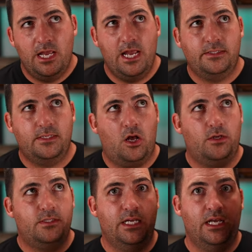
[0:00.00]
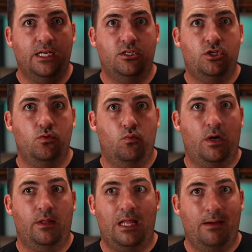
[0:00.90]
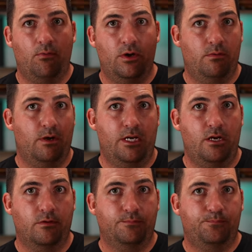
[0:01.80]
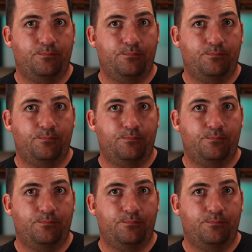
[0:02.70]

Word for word: it's all syncing to one library right here.